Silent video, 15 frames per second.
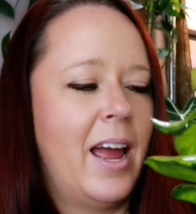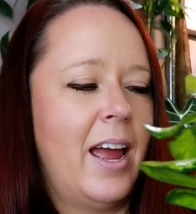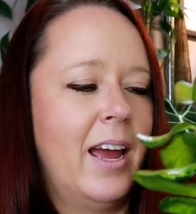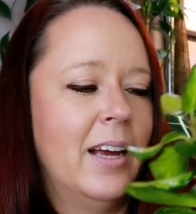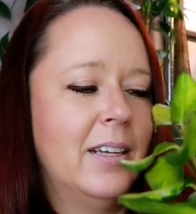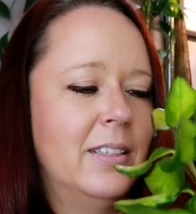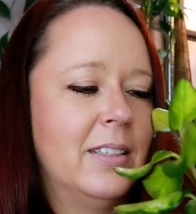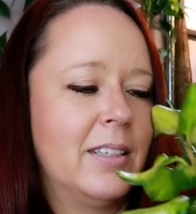
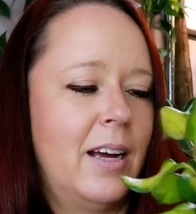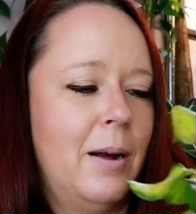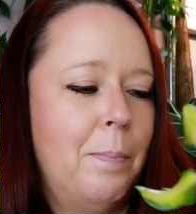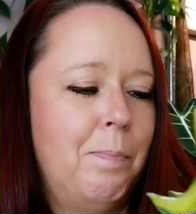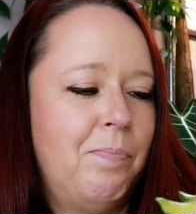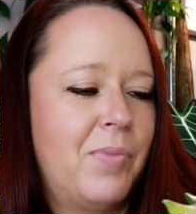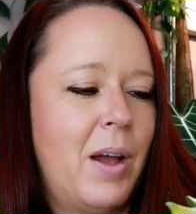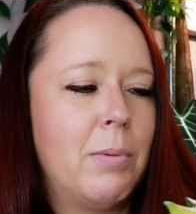And
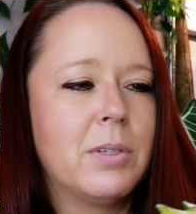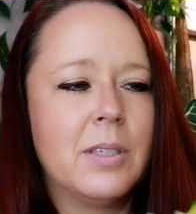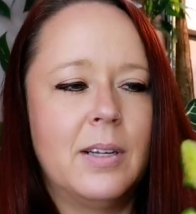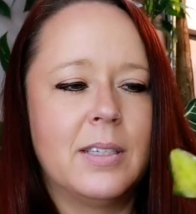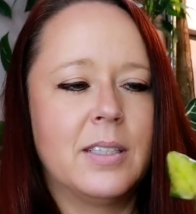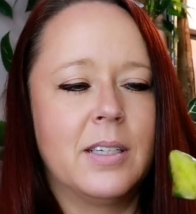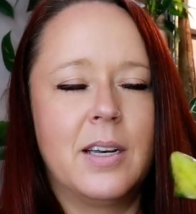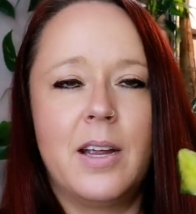that was
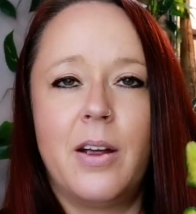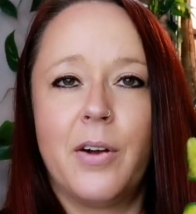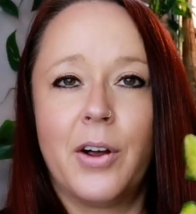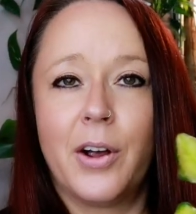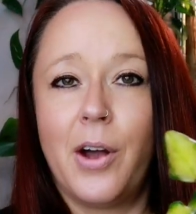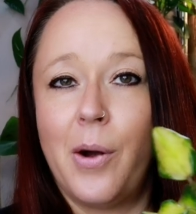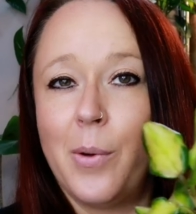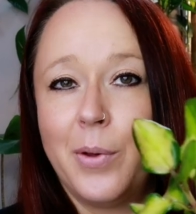less than a
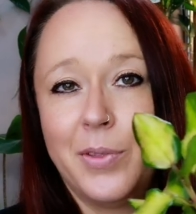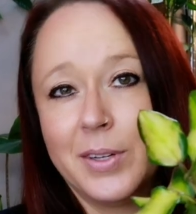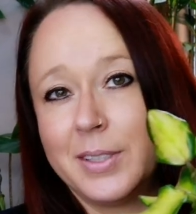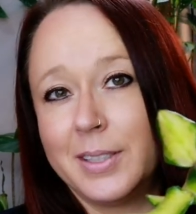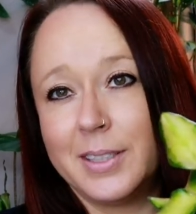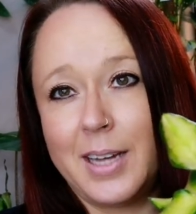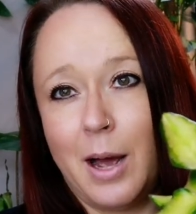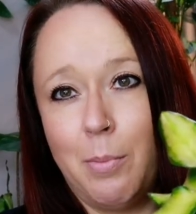year ago, and
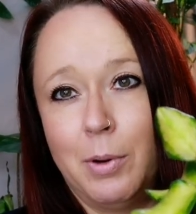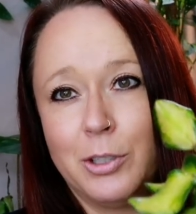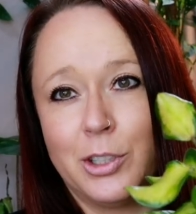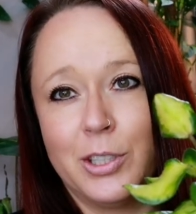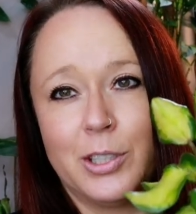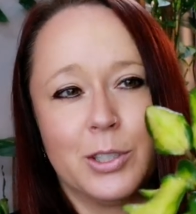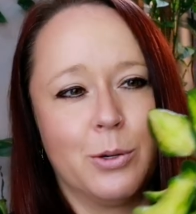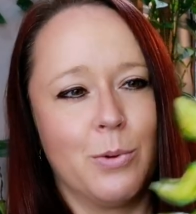this is how
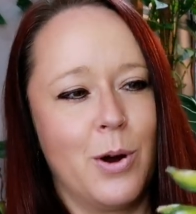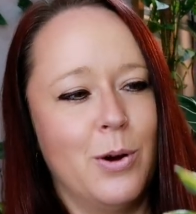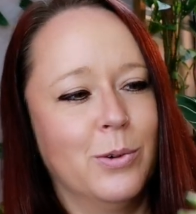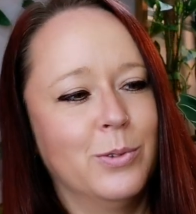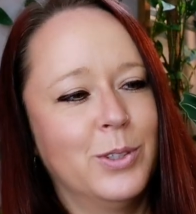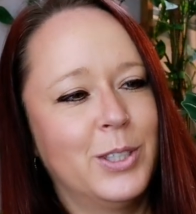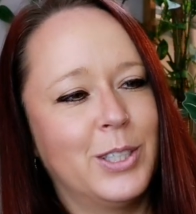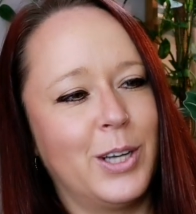much it's
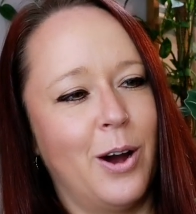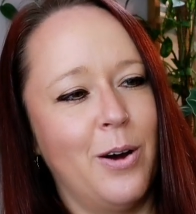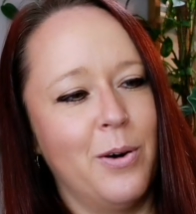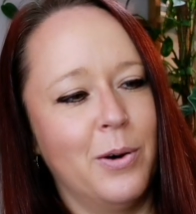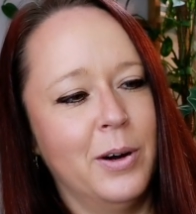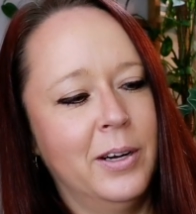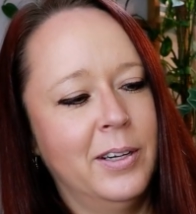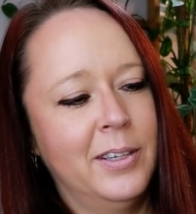grown.
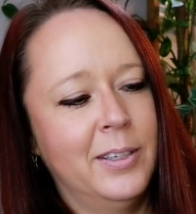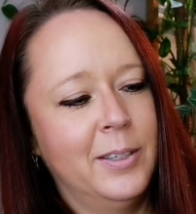So